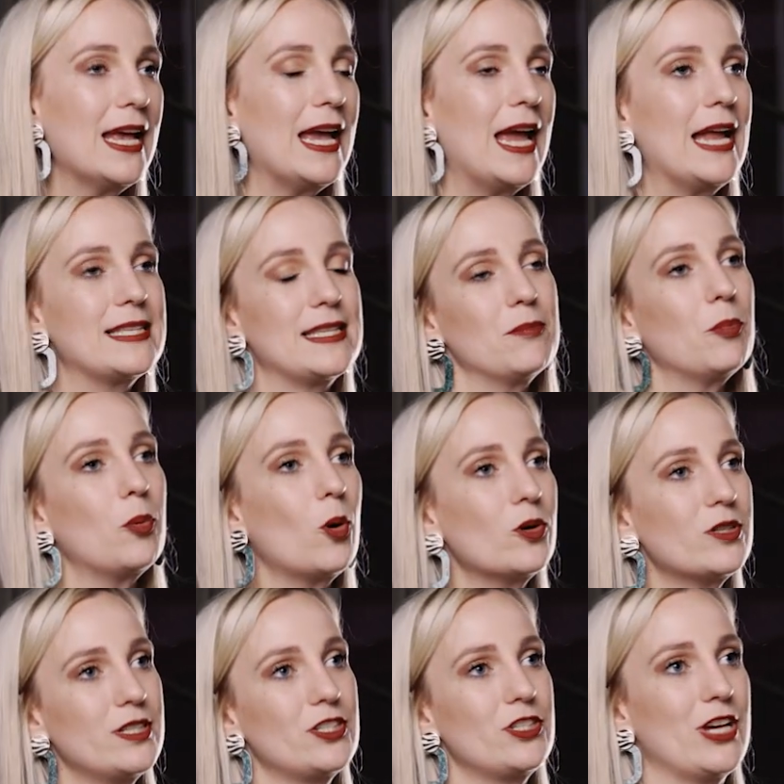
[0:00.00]
It's
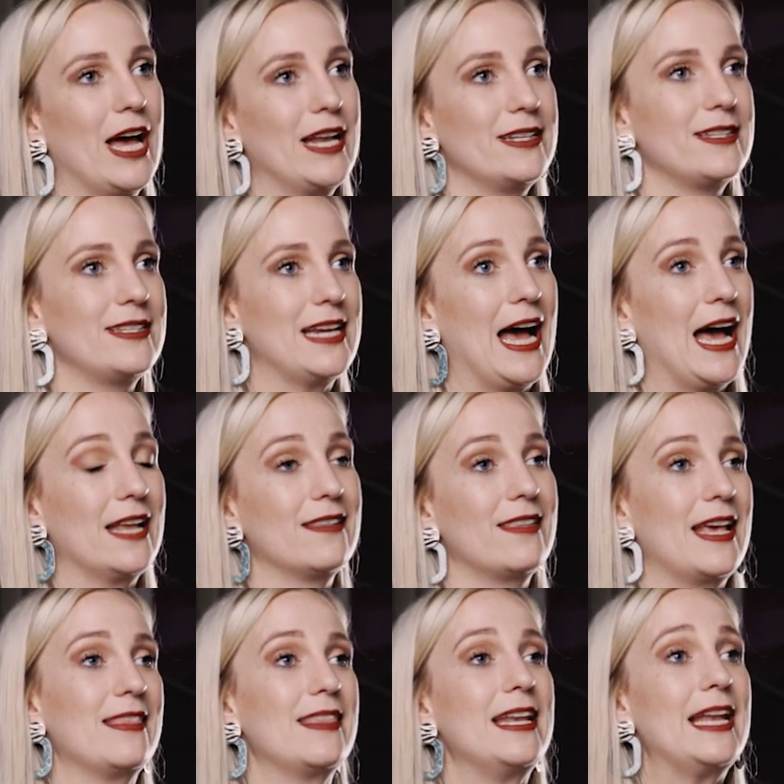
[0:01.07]
important to understand
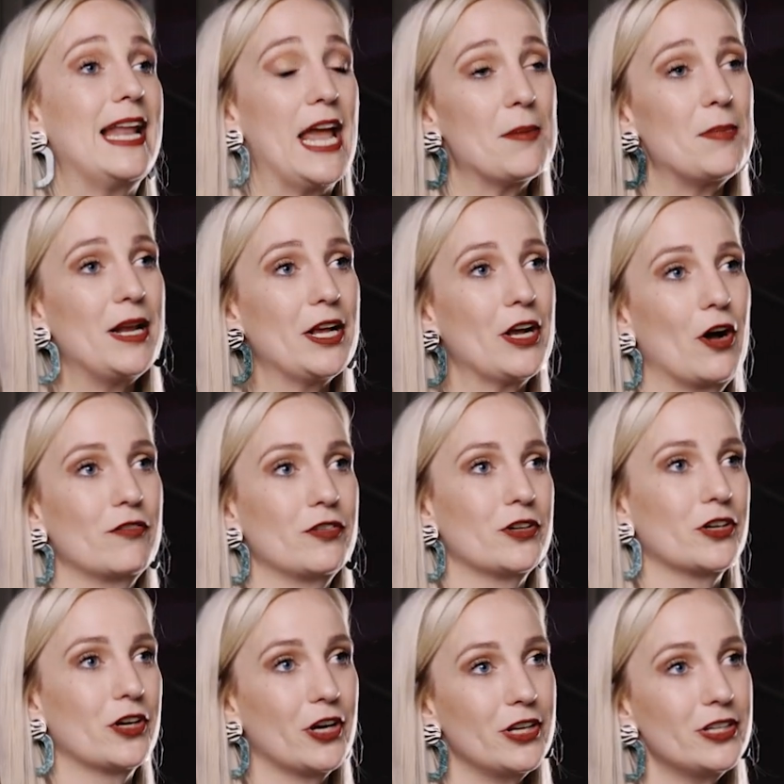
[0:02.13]
that the labeling of your
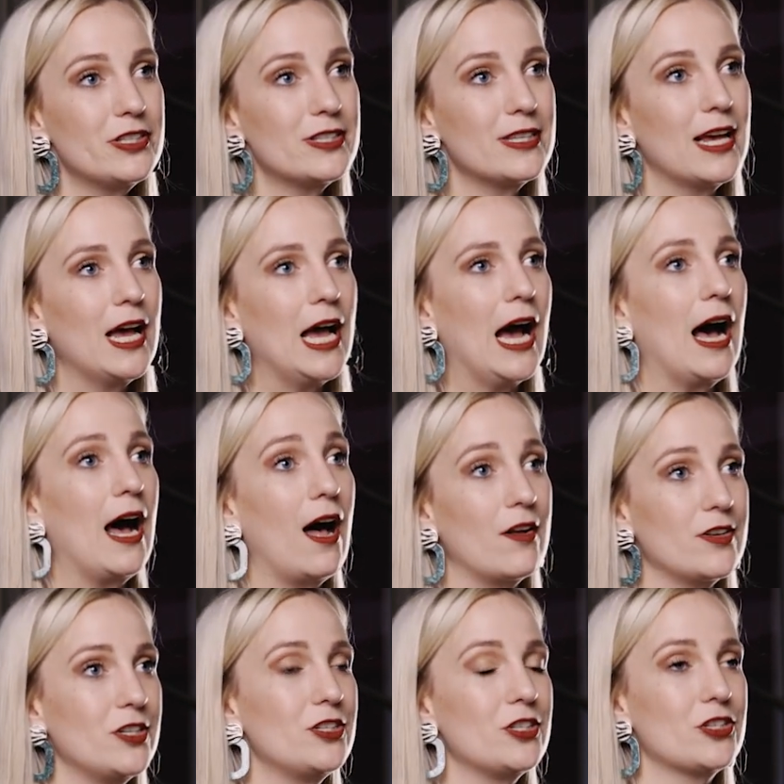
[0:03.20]
goods, how
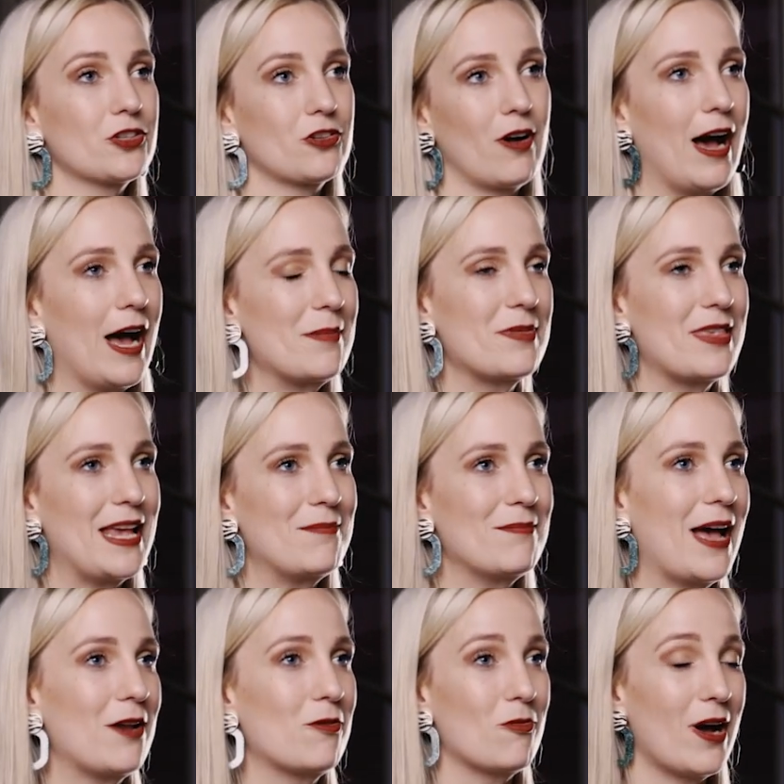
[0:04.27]
you describe them,
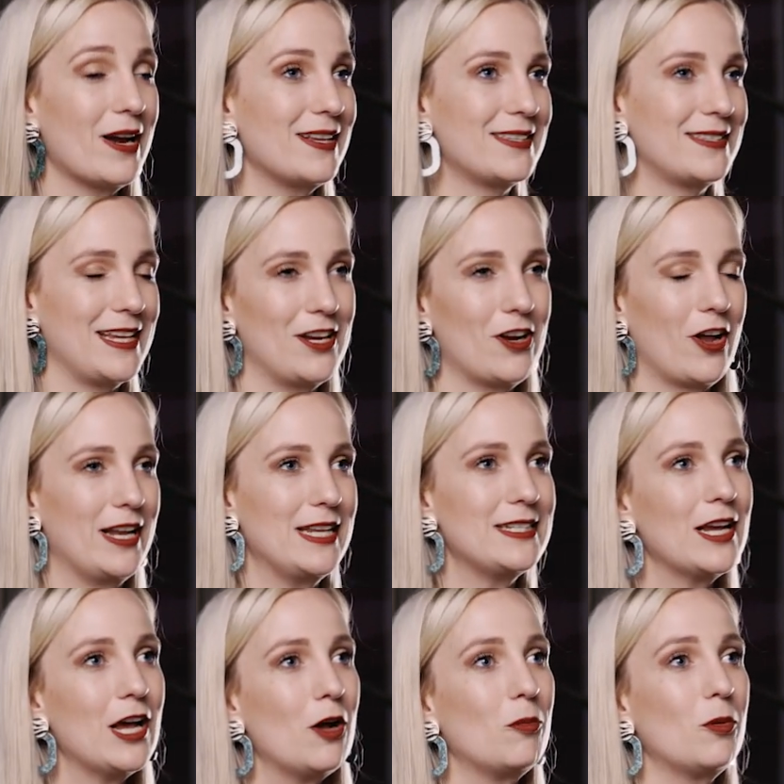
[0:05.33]
and what is said on it
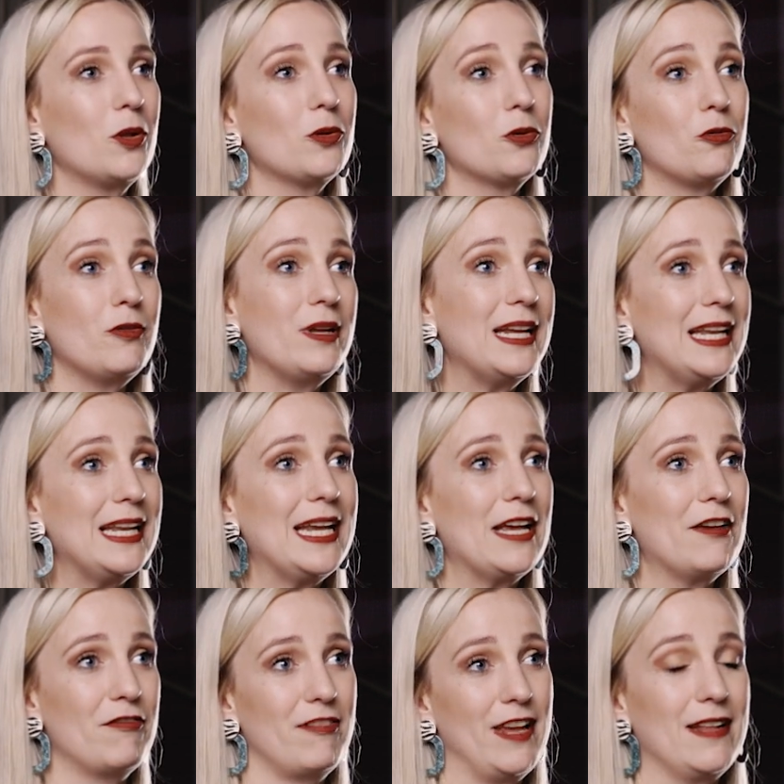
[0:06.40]
will really
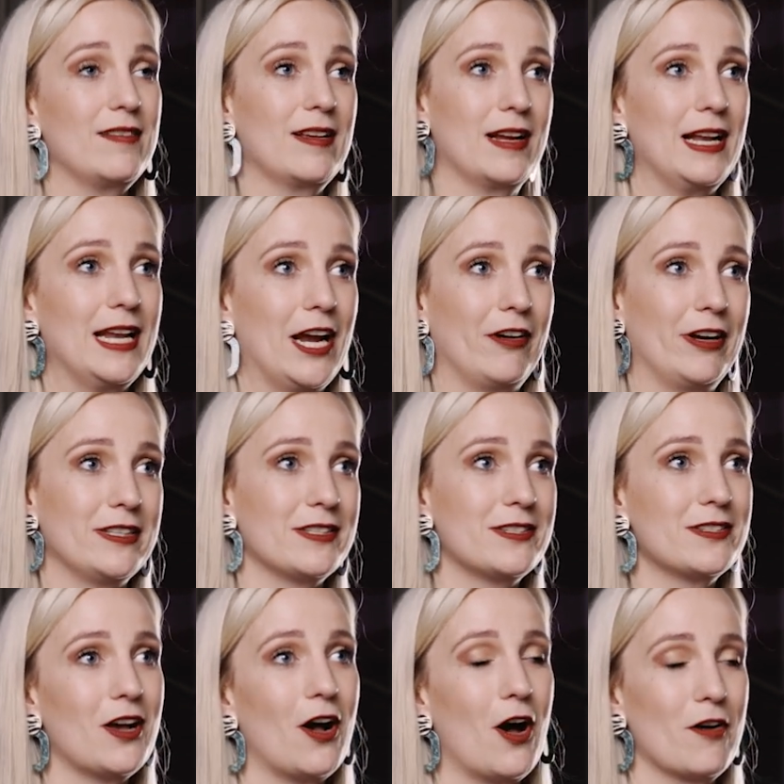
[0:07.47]
affect the
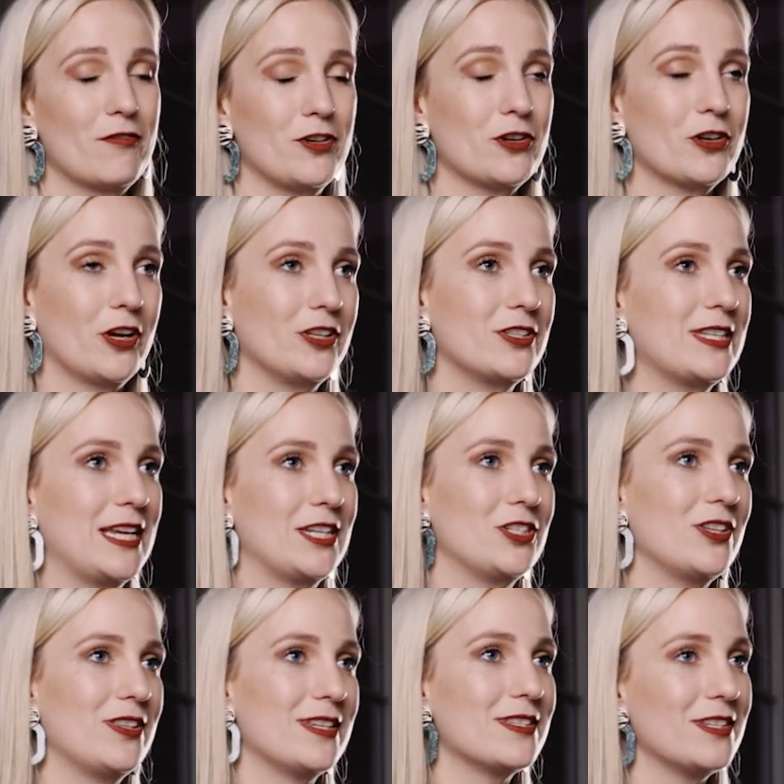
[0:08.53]
clearance of your goods into
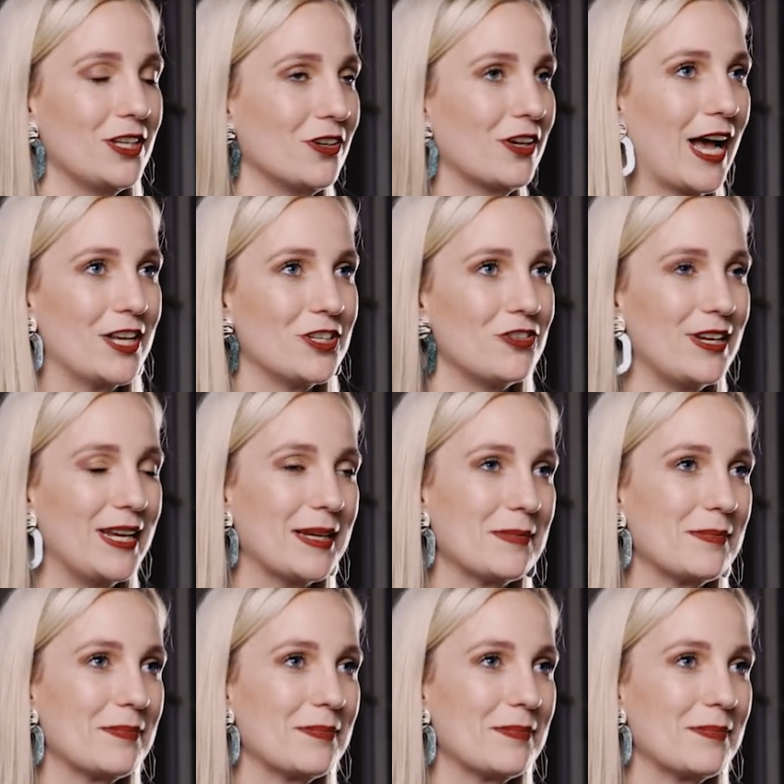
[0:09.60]
this new country.